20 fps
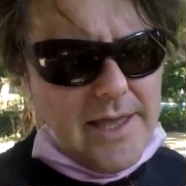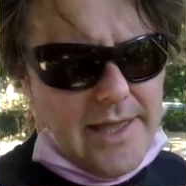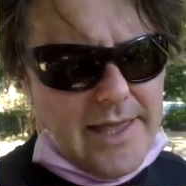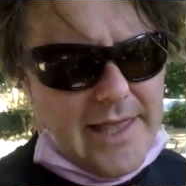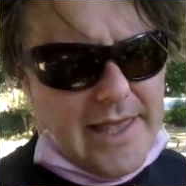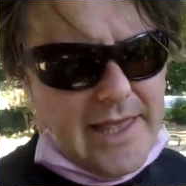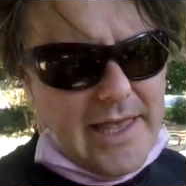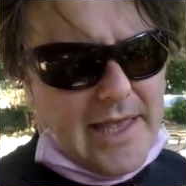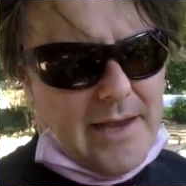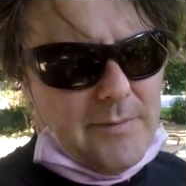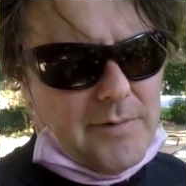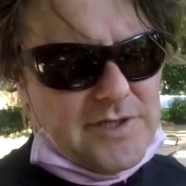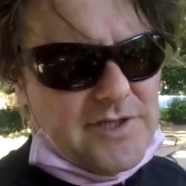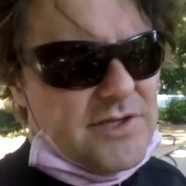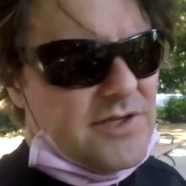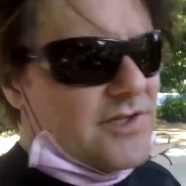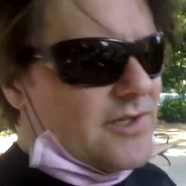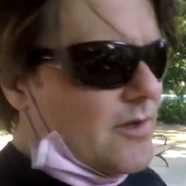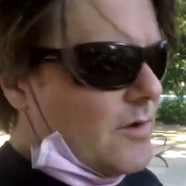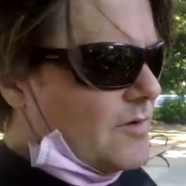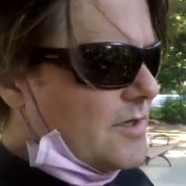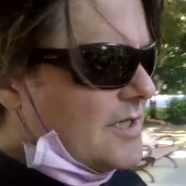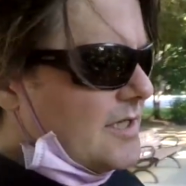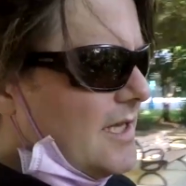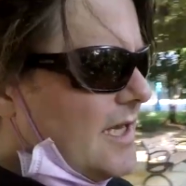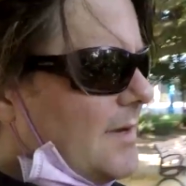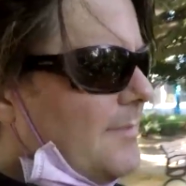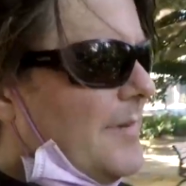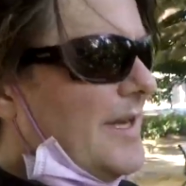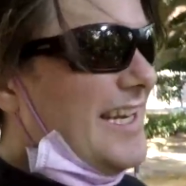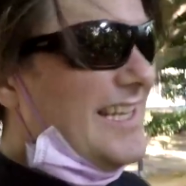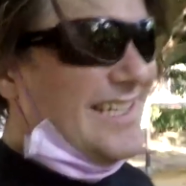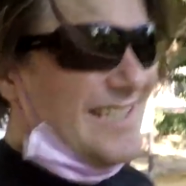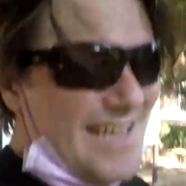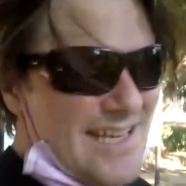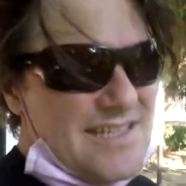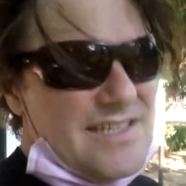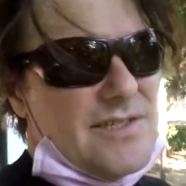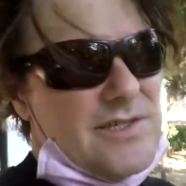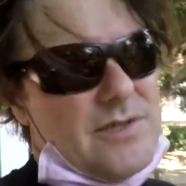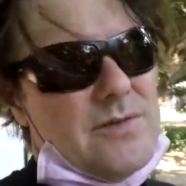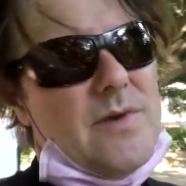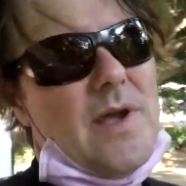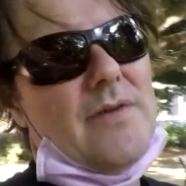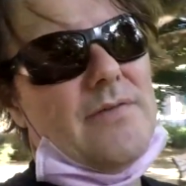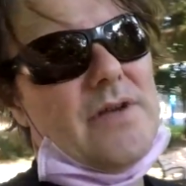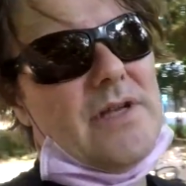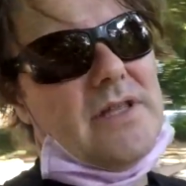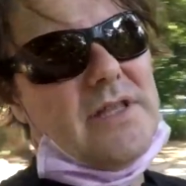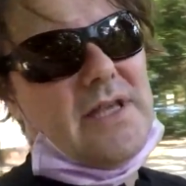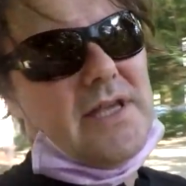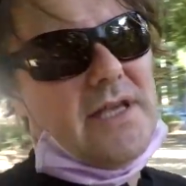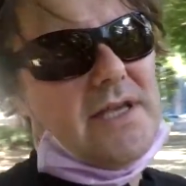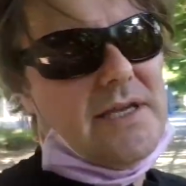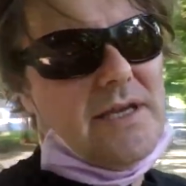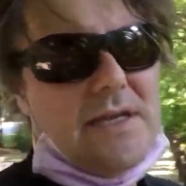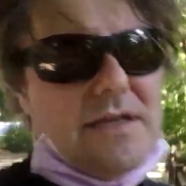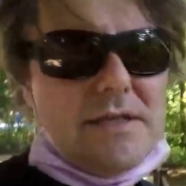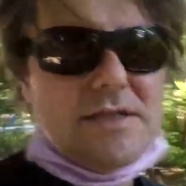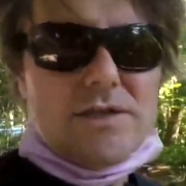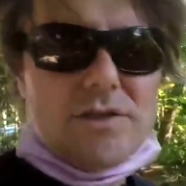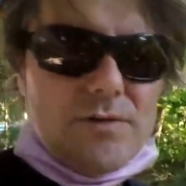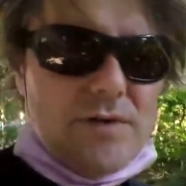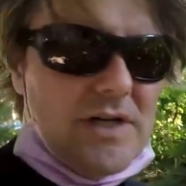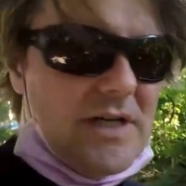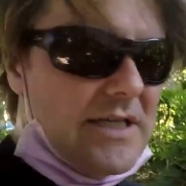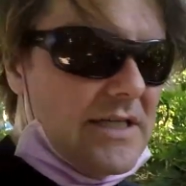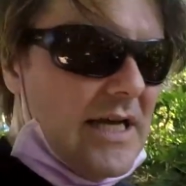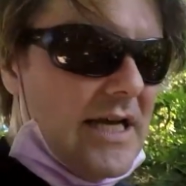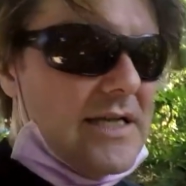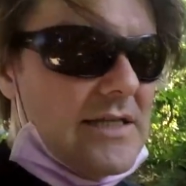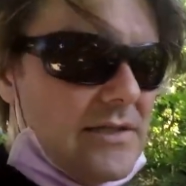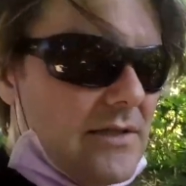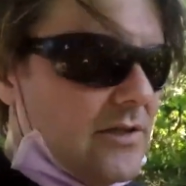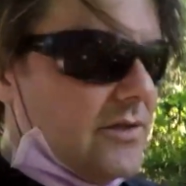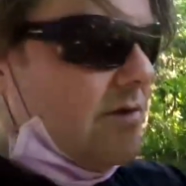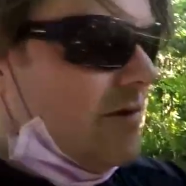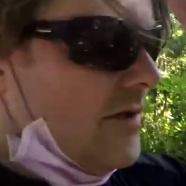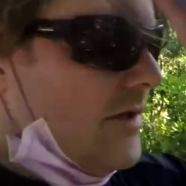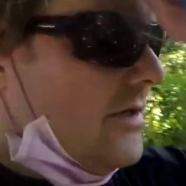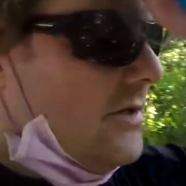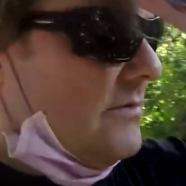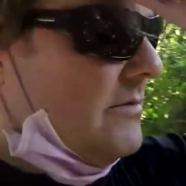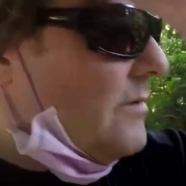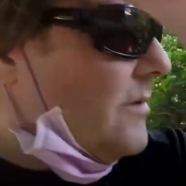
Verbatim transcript: And it wasn't so slick, but it does do everything, and the screen does look good.